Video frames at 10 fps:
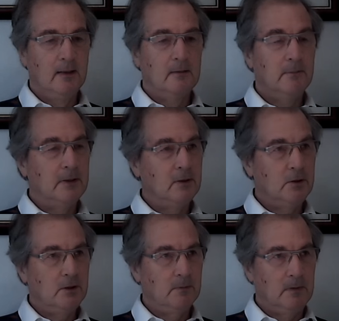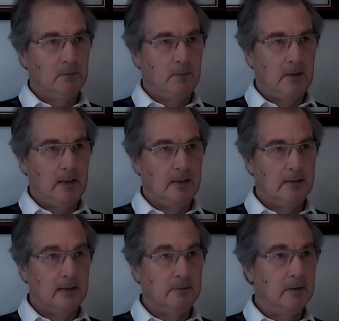but it should have been prepared.
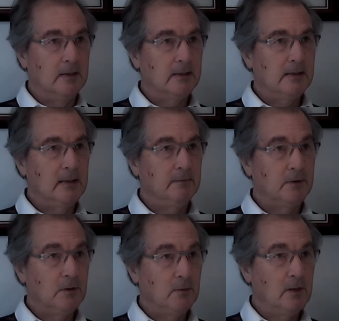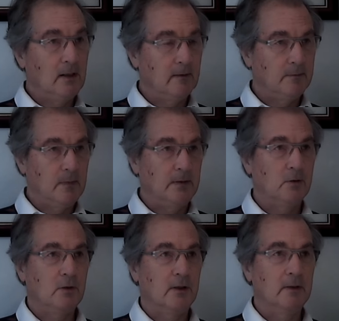They'd been at sea for two and a half months
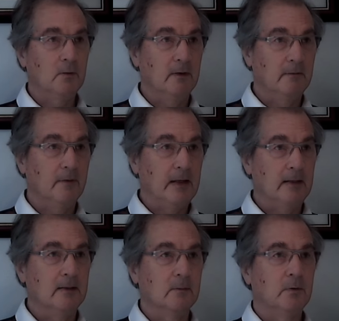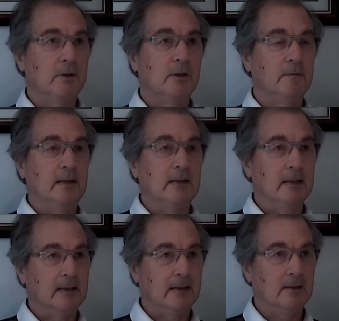trying to evade the British fleet and
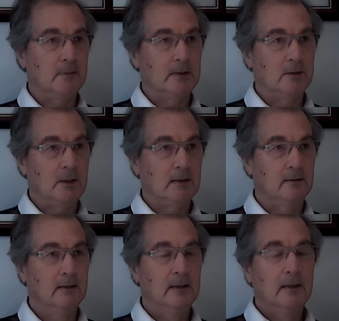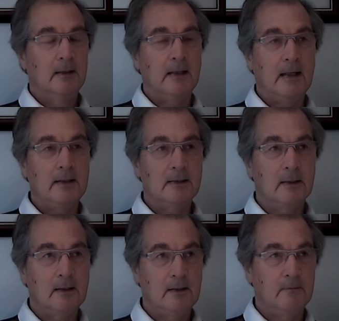get up to the Channel. They had
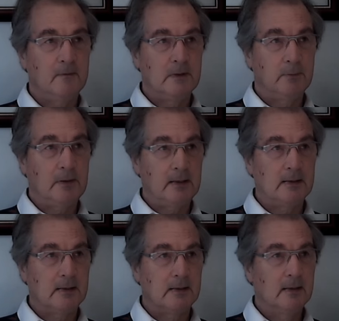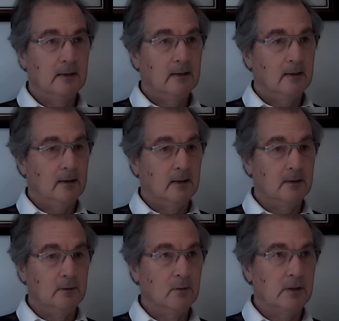time to practice uh,
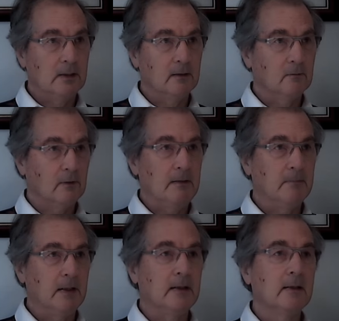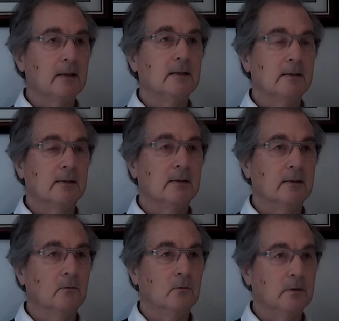using the great big guns
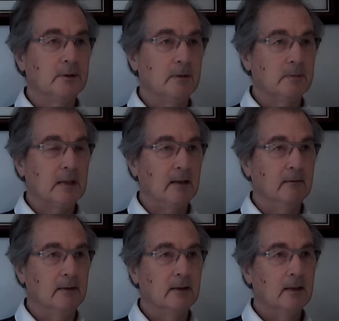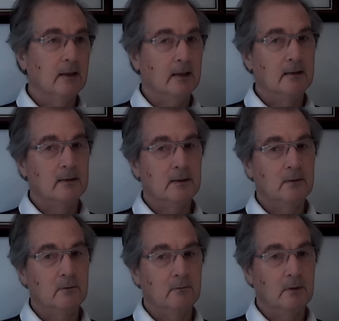that all the ships carried and
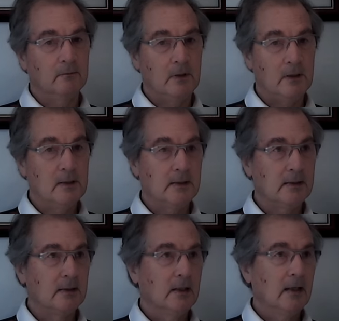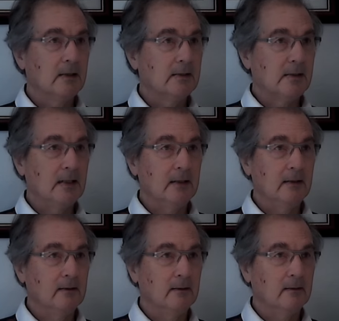to rehearse
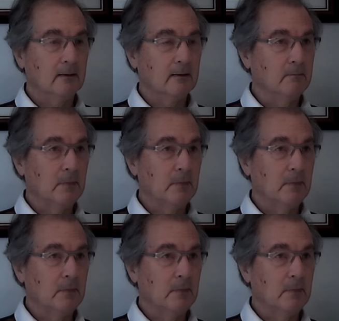sailing, uh,